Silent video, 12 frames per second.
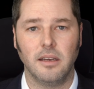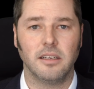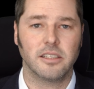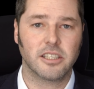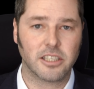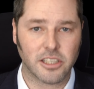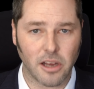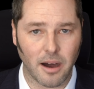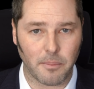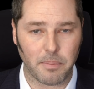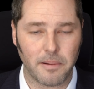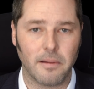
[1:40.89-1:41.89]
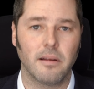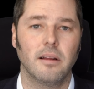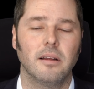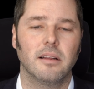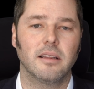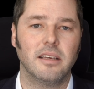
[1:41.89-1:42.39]
Stop!
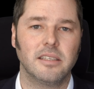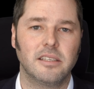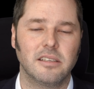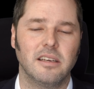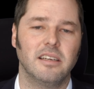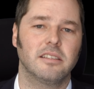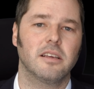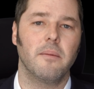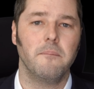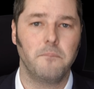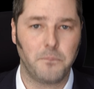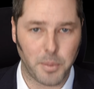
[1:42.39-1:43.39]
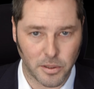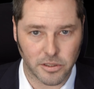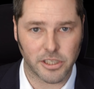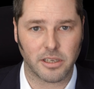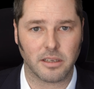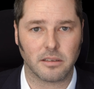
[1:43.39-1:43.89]
This is
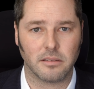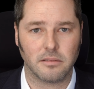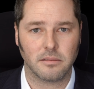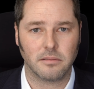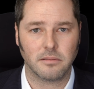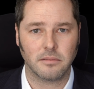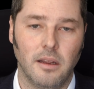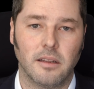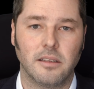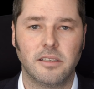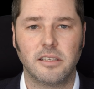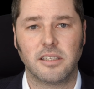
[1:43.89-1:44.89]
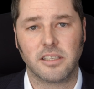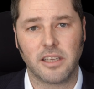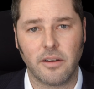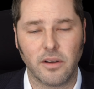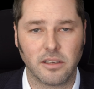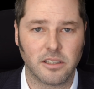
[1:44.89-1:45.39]
bullshit. This is a
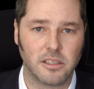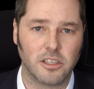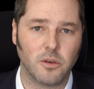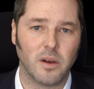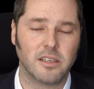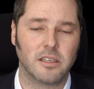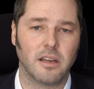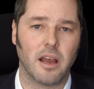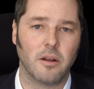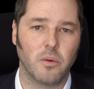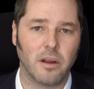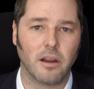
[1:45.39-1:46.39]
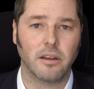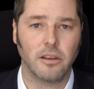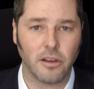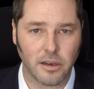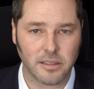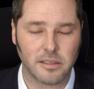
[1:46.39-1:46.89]
serious situation and we are
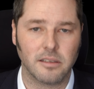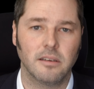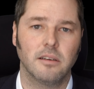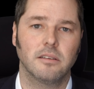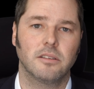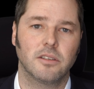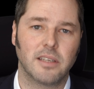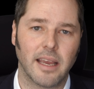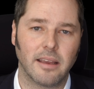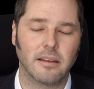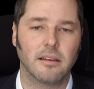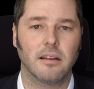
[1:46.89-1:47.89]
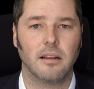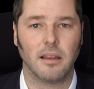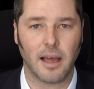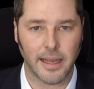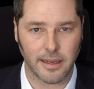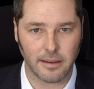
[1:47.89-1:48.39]
not to take it
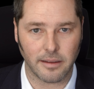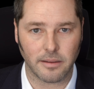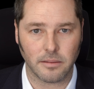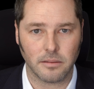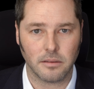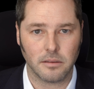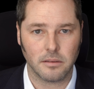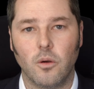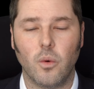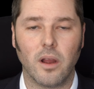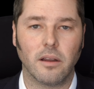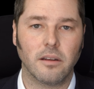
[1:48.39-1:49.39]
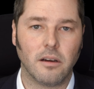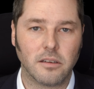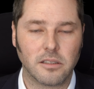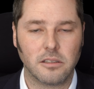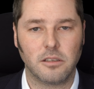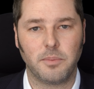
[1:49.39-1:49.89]
lightly. We are not
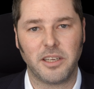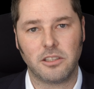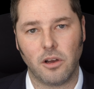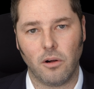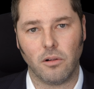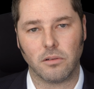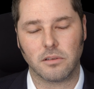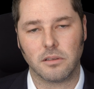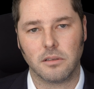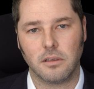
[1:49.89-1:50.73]
to be told